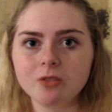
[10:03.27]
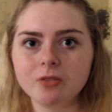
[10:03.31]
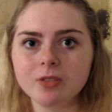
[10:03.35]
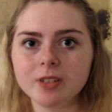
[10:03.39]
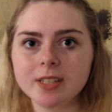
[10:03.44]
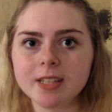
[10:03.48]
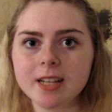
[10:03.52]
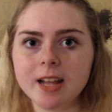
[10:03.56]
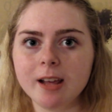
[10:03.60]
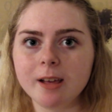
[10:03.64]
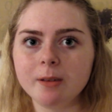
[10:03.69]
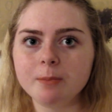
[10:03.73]

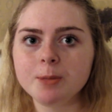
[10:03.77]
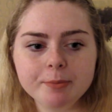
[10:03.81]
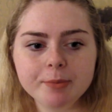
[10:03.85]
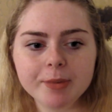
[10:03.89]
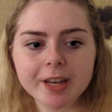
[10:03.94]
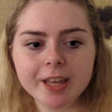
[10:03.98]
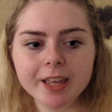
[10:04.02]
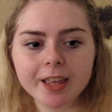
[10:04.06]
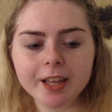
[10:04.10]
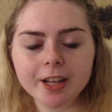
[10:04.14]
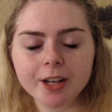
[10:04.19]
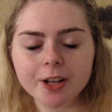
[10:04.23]
over time.
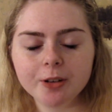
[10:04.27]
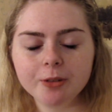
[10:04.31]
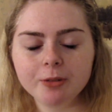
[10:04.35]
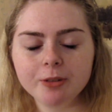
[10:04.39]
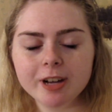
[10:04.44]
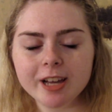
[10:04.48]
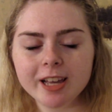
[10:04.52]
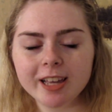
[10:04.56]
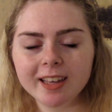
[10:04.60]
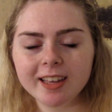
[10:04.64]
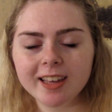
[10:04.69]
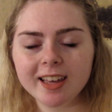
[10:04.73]
But you know
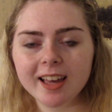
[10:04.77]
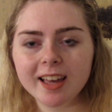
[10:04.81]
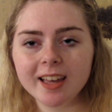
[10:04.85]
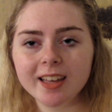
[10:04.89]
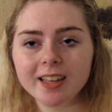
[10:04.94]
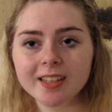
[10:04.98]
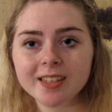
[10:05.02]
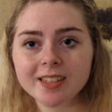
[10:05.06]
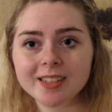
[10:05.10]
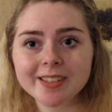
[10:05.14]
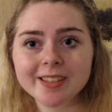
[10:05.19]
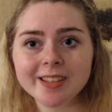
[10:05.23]
what,
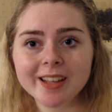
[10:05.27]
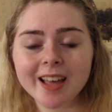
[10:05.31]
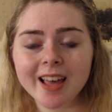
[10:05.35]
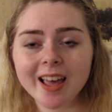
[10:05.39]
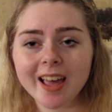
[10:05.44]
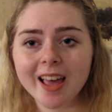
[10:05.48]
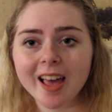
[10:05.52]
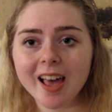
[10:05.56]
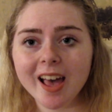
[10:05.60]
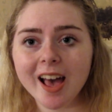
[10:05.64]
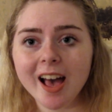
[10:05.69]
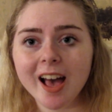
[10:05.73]
guys?
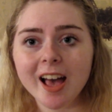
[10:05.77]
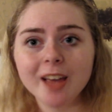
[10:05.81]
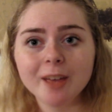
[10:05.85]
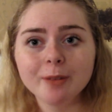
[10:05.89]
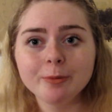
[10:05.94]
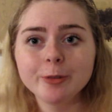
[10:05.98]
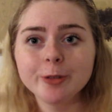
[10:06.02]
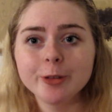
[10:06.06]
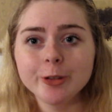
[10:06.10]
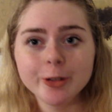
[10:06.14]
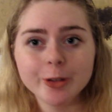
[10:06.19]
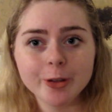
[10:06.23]
I
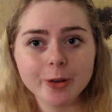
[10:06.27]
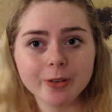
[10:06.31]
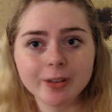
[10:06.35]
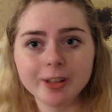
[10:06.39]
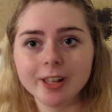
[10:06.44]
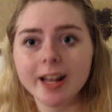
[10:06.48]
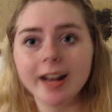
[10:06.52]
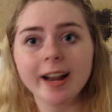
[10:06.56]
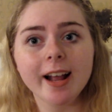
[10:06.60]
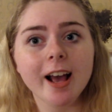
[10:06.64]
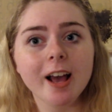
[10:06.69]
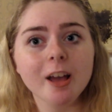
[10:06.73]
am so
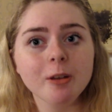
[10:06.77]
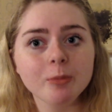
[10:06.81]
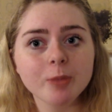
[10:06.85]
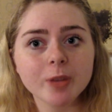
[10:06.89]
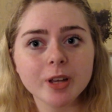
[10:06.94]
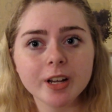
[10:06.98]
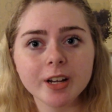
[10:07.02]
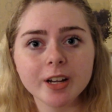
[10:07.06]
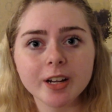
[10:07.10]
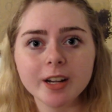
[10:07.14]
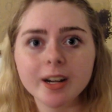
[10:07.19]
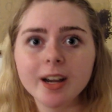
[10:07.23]
glad I'm
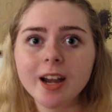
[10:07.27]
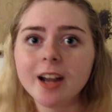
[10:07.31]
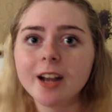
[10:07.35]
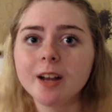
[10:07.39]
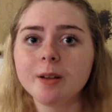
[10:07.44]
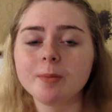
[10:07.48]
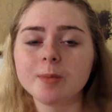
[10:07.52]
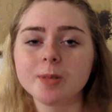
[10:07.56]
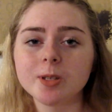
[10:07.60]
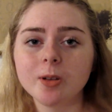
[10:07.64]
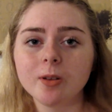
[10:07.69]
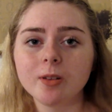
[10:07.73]
here and
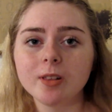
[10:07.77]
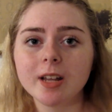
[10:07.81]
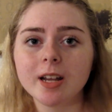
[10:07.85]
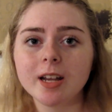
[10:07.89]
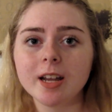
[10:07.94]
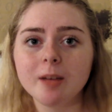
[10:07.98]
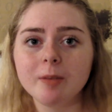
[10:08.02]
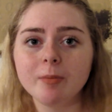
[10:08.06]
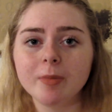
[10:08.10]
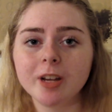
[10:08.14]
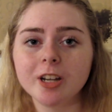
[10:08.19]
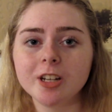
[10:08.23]
I'm so
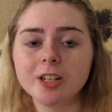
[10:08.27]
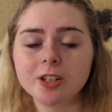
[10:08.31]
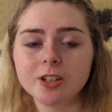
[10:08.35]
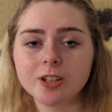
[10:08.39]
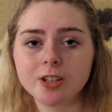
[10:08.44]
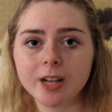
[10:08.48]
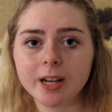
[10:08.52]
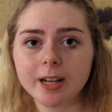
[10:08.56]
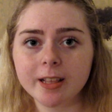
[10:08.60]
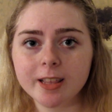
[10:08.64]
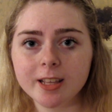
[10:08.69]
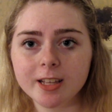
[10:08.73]
glad I'm here to
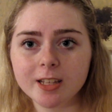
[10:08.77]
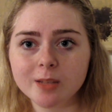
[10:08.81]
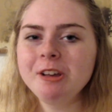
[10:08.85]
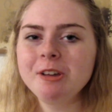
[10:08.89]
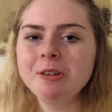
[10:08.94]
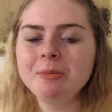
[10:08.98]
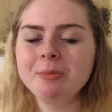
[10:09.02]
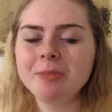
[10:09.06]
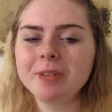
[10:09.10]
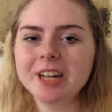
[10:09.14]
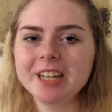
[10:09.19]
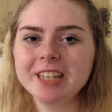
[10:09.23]
share this.
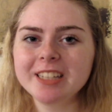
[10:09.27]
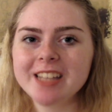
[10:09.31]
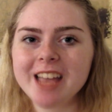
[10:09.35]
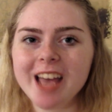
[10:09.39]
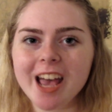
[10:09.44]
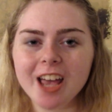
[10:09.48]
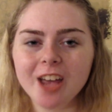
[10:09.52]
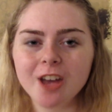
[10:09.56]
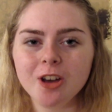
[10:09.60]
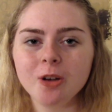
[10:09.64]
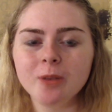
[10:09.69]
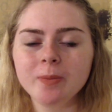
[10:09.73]
But
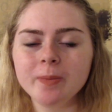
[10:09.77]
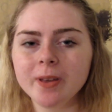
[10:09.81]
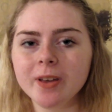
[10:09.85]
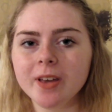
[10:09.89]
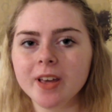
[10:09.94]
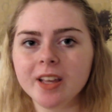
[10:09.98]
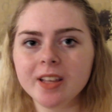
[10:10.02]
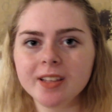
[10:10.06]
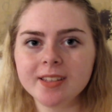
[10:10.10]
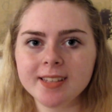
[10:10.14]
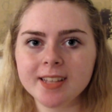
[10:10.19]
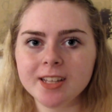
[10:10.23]
I hope you
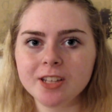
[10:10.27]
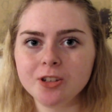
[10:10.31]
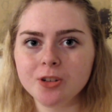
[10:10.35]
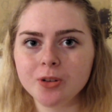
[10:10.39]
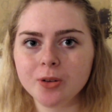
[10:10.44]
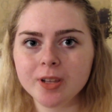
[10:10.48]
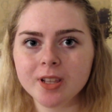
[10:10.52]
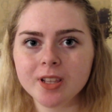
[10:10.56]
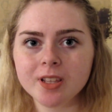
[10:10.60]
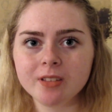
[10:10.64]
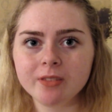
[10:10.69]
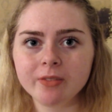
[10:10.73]
guys
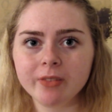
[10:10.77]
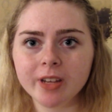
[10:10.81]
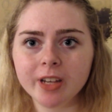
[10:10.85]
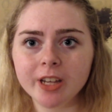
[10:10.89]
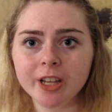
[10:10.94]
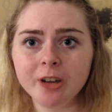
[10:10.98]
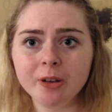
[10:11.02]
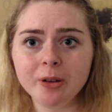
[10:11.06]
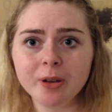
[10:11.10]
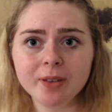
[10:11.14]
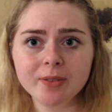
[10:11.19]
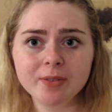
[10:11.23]
enjoy this
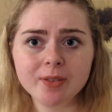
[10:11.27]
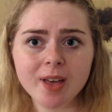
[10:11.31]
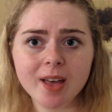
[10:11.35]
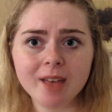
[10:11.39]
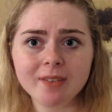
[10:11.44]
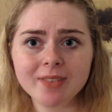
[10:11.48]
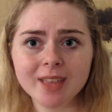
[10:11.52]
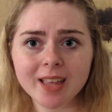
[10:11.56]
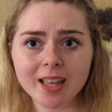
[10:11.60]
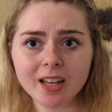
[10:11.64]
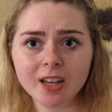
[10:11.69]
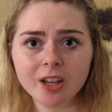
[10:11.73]
video. If you
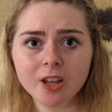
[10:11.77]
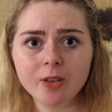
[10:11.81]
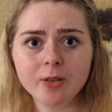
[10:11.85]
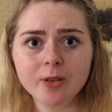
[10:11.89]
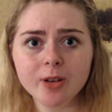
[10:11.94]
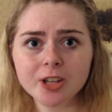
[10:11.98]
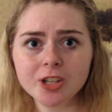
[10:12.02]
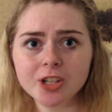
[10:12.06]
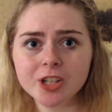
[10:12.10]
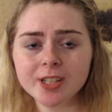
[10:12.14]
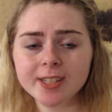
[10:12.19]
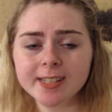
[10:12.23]
have any
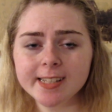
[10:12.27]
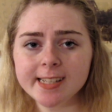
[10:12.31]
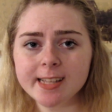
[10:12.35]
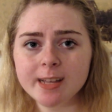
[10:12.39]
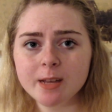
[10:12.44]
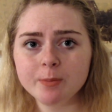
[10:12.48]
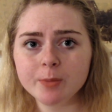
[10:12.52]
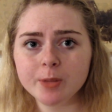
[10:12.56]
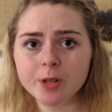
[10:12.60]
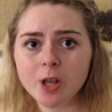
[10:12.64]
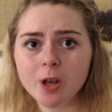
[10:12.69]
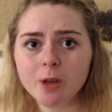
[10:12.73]
questions
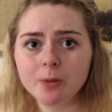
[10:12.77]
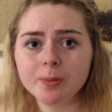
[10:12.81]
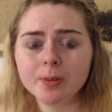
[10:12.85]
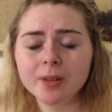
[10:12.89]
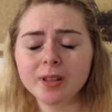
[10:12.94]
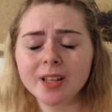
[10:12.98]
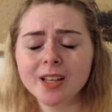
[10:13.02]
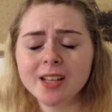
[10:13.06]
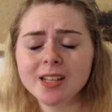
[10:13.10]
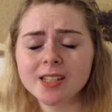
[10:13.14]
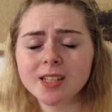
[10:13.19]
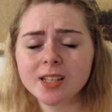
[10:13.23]
down below,
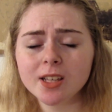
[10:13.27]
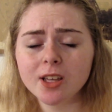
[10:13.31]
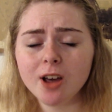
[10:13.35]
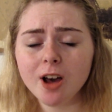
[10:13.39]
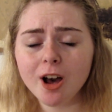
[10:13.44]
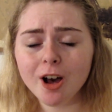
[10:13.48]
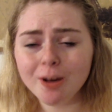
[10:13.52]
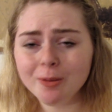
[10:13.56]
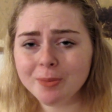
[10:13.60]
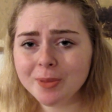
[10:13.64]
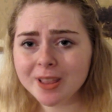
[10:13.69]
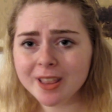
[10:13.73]
please
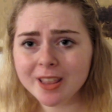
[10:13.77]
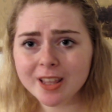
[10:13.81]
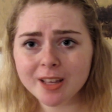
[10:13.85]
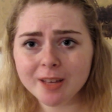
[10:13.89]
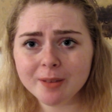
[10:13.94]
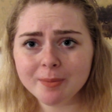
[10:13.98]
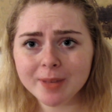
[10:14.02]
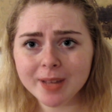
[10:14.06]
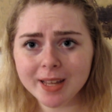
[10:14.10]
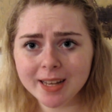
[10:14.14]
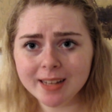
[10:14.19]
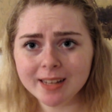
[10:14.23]
comment
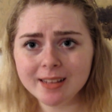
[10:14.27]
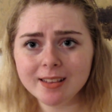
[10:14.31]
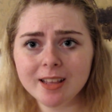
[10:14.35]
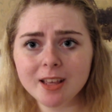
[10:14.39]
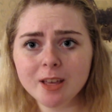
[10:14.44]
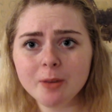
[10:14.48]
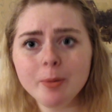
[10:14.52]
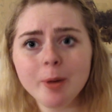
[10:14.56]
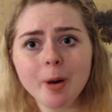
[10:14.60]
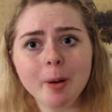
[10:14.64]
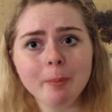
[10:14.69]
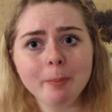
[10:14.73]
them.
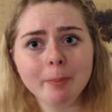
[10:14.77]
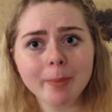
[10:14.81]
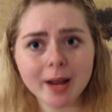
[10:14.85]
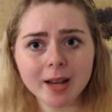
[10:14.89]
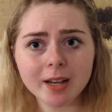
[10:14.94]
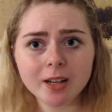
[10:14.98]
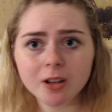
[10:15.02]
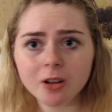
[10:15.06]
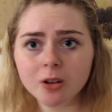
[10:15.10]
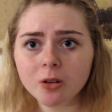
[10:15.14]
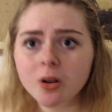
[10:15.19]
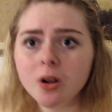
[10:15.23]
Anything about
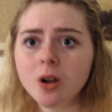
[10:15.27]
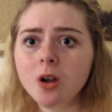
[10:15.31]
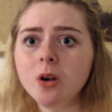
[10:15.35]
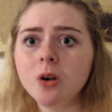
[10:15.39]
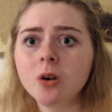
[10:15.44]
Mito.